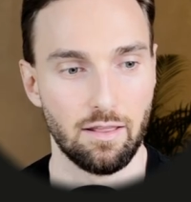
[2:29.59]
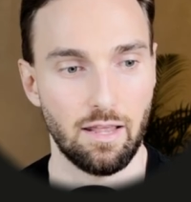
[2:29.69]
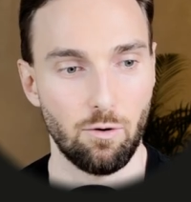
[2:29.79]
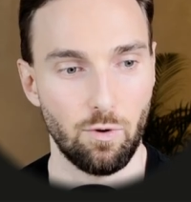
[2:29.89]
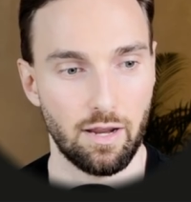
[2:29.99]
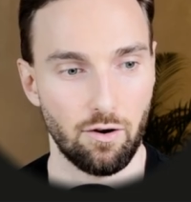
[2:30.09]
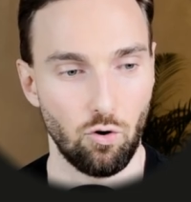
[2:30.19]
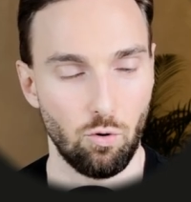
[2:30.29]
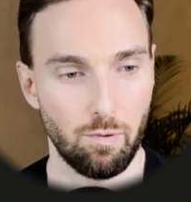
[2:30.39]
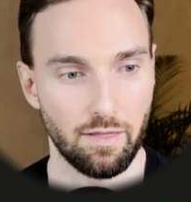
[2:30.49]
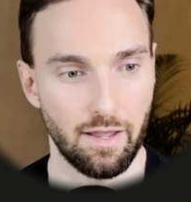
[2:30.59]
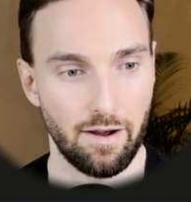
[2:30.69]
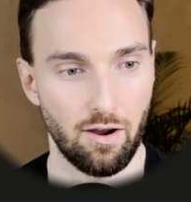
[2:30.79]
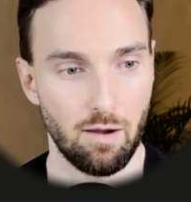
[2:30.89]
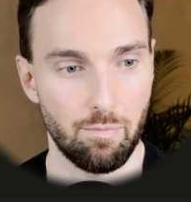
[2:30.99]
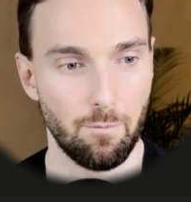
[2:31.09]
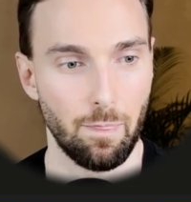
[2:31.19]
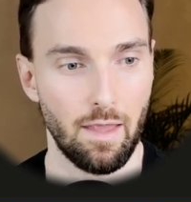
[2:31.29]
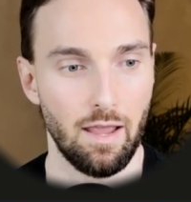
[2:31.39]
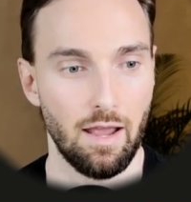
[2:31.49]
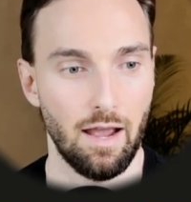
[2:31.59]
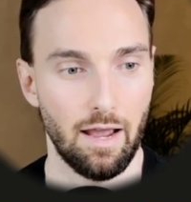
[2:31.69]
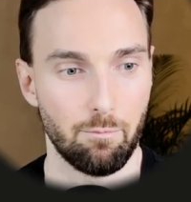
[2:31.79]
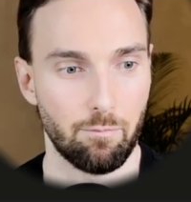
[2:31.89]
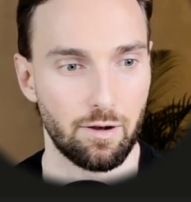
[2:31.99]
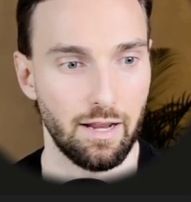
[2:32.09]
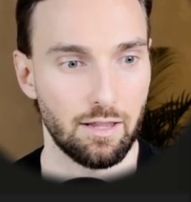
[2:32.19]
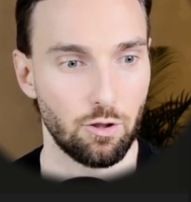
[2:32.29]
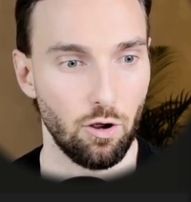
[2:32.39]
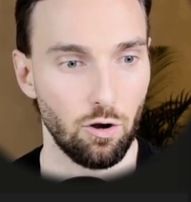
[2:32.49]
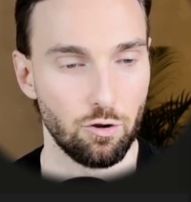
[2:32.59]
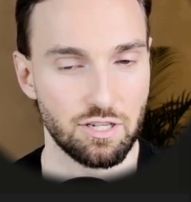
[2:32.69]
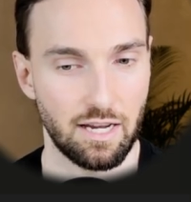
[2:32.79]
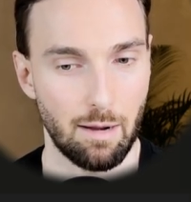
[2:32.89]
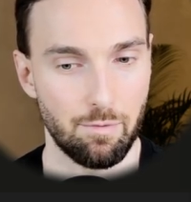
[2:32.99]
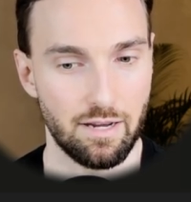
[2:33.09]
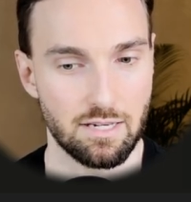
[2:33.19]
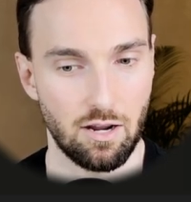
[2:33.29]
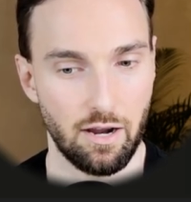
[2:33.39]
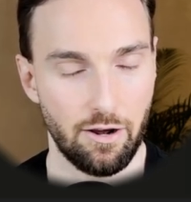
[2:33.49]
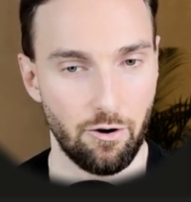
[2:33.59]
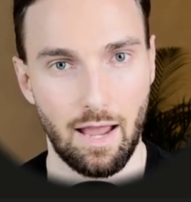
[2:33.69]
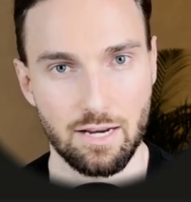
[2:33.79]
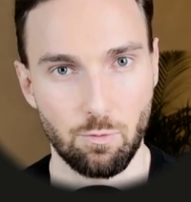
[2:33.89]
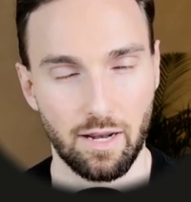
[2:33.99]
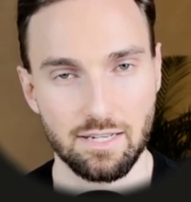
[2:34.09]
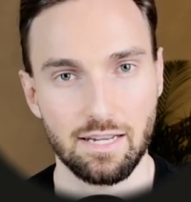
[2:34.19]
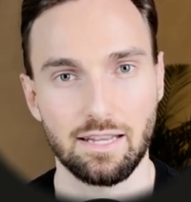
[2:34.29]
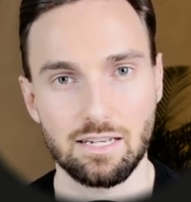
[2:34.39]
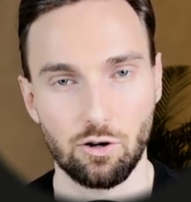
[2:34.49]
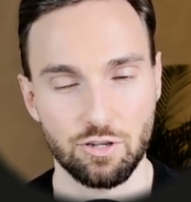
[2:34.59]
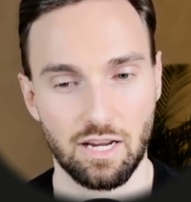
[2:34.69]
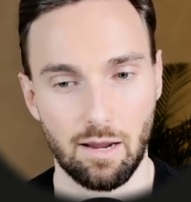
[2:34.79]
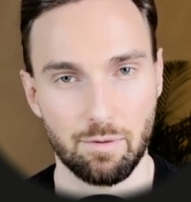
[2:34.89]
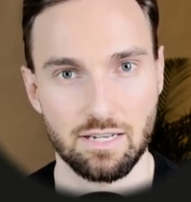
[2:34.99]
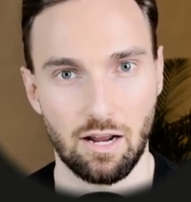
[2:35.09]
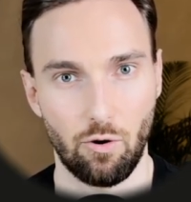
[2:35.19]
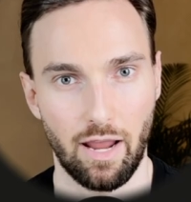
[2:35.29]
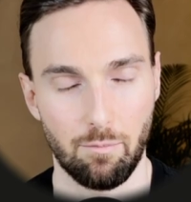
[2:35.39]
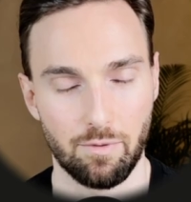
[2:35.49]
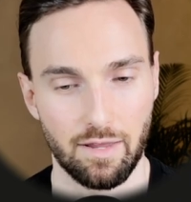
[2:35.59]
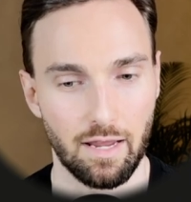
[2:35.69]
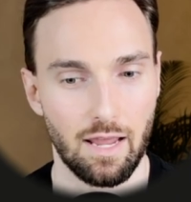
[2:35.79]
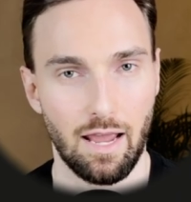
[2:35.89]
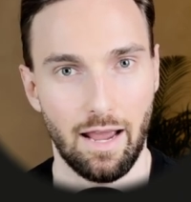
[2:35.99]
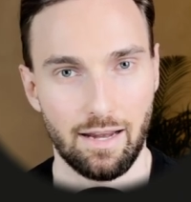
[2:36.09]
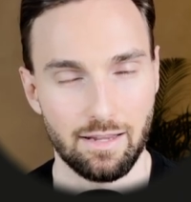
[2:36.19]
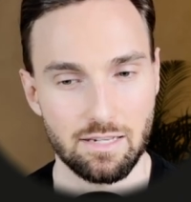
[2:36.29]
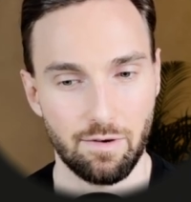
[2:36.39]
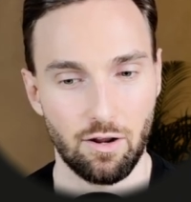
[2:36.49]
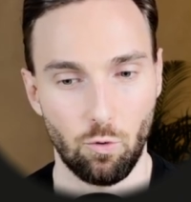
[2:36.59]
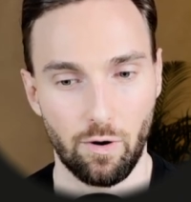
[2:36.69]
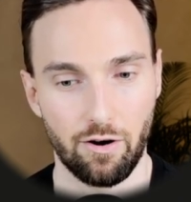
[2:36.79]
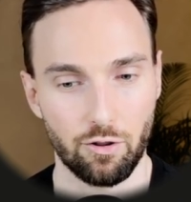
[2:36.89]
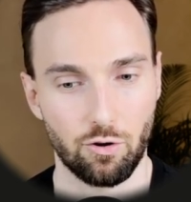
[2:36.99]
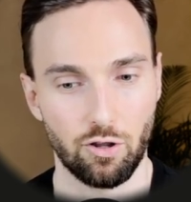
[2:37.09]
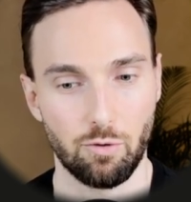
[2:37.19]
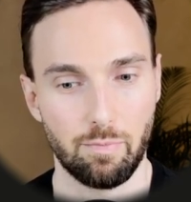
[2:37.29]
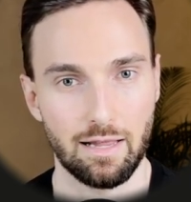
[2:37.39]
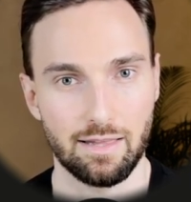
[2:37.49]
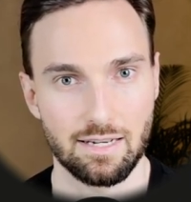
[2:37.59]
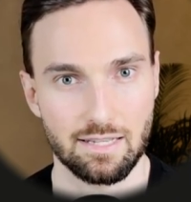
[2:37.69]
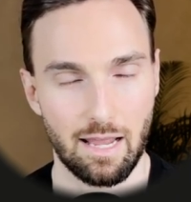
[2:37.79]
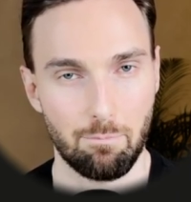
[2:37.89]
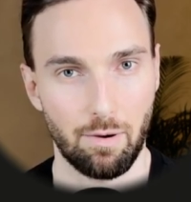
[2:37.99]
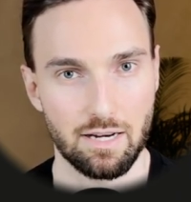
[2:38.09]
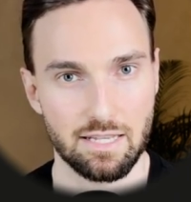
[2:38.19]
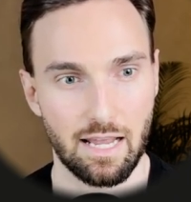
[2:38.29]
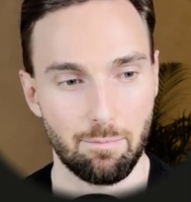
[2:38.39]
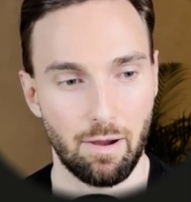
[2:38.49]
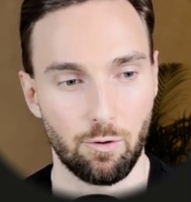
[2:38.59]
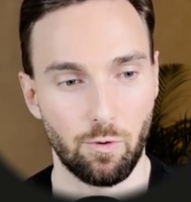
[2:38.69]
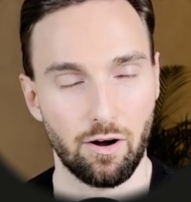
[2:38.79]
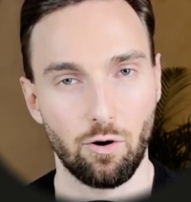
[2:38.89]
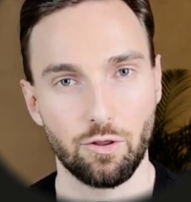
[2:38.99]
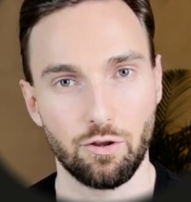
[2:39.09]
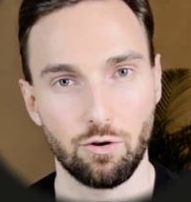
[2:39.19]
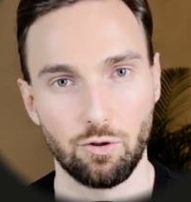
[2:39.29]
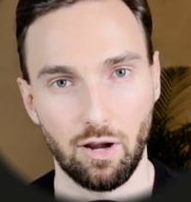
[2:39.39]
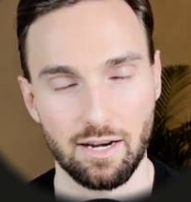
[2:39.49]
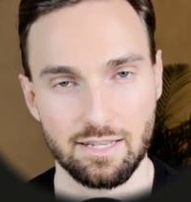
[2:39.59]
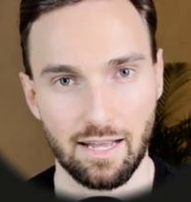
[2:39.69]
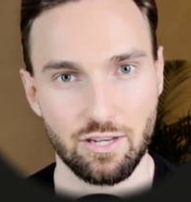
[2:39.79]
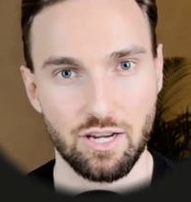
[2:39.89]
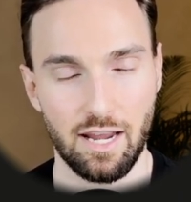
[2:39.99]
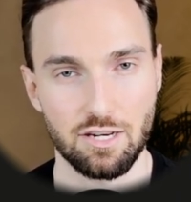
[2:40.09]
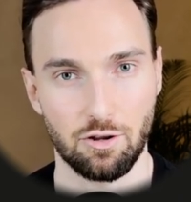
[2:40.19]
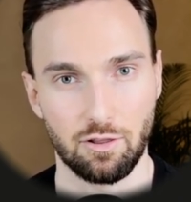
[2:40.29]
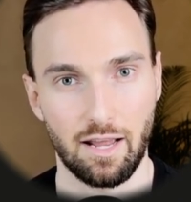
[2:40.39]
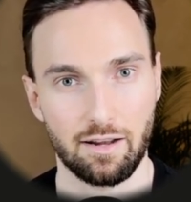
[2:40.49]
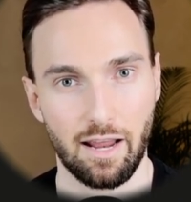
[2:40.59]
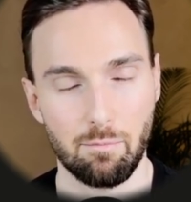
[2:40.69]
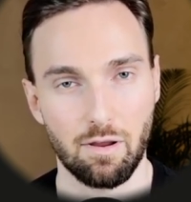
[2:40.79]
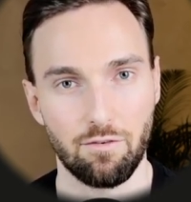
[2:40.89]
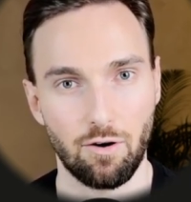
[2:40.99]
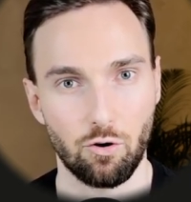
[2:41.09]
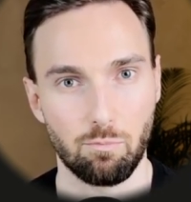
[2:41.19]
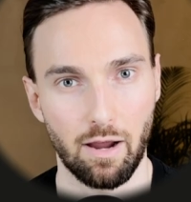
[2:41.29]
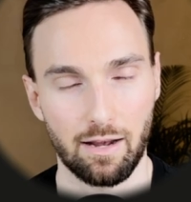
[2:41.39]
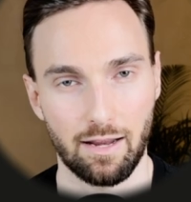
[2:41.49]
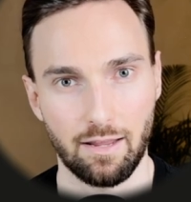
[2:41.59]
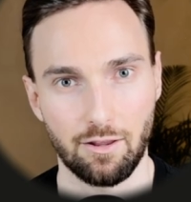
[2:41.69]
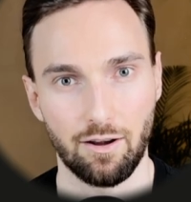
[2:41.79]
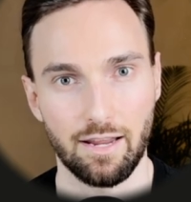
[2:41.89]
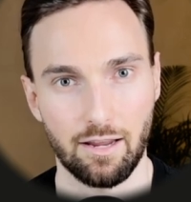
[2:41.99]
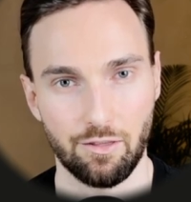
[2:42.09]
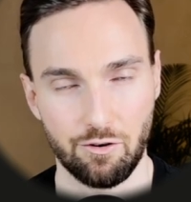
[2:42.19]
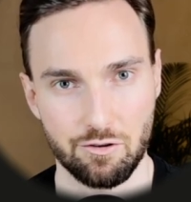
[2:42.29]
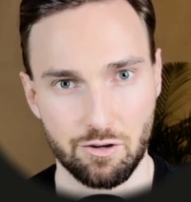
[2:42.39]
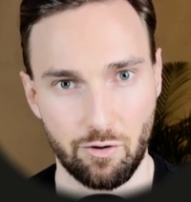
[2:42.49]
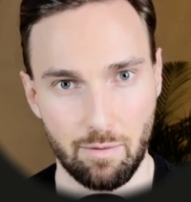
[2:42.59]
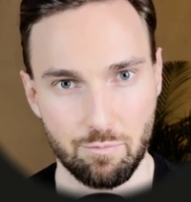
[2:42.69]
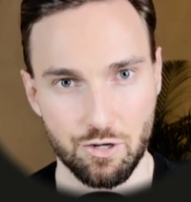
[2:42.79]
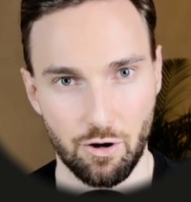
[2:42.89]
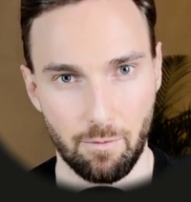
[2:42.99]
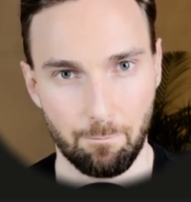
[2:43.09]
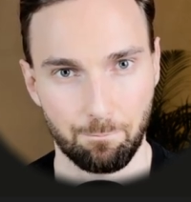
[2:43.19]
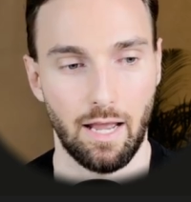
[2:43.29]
Then we can open that up and click the Logic App Designer. As we can see, this Logic App is now empty. And in this video, we're not going to build this step by step and we're going to utilize that JSON that can be found by clicking the link in the description.